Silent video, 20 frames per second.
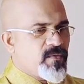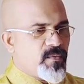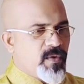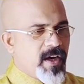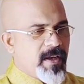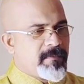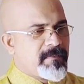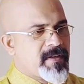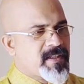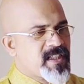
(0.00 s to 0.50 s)

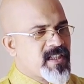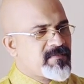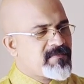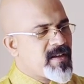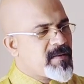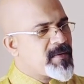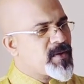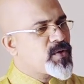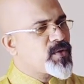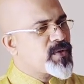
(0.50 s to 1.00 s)
one person
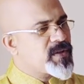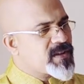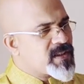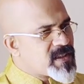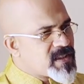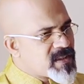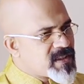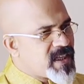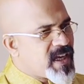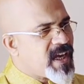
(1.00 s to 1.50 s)
may be doing
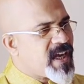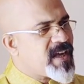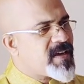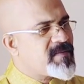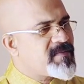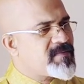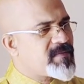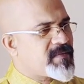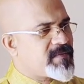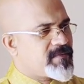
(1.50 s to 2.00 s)
the
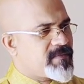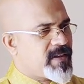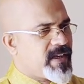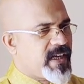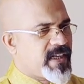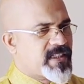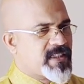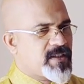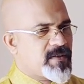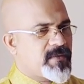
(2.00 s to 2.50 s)
same
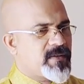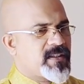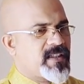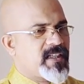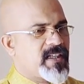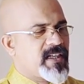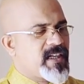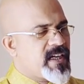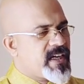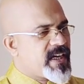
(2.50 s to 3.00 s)

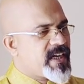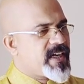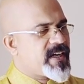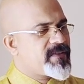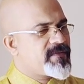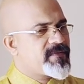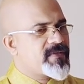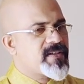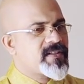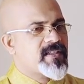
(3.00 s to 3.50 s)
activity
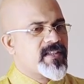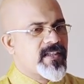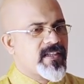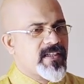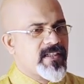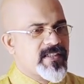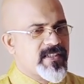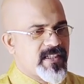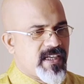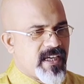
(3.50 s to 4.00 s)
every
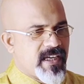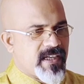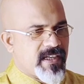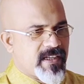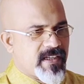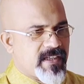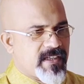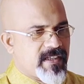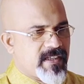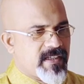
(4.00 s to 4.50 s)
single
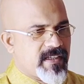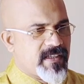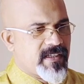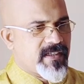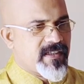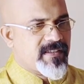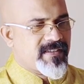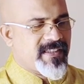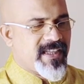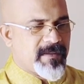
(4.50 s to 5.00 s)
day.
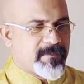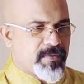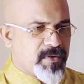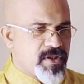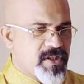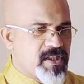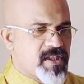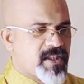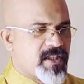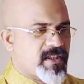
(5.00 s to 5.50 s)
That
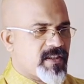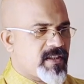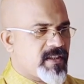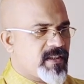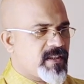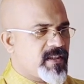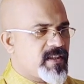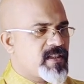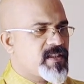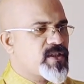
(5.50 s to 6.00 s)
position
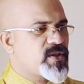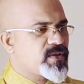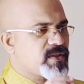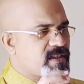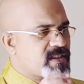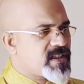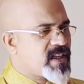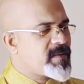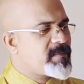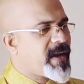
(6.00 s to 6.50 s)
is doing
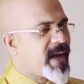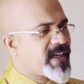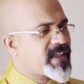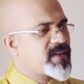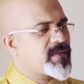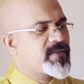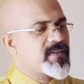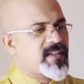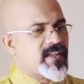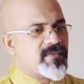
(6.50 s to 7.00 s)
the same
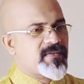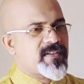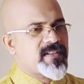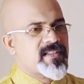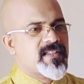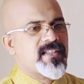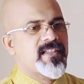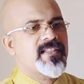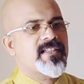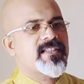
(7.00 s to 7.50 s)
activity every
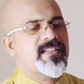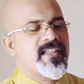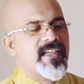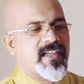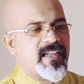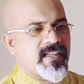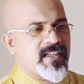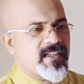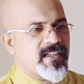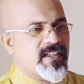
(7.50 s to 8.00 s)
single
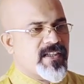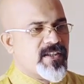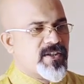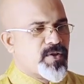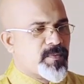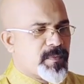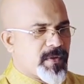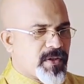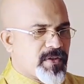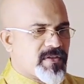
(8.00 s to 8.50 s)
day
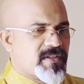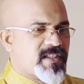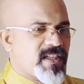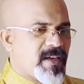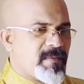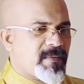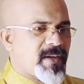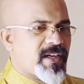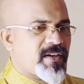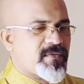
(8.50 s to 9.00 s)
to produce
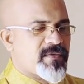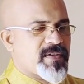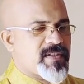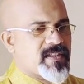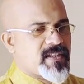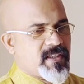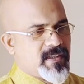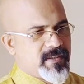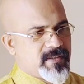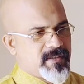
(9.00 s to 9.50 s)
same kind of
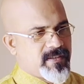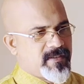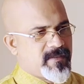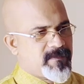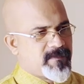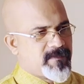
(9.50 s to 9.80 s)
result.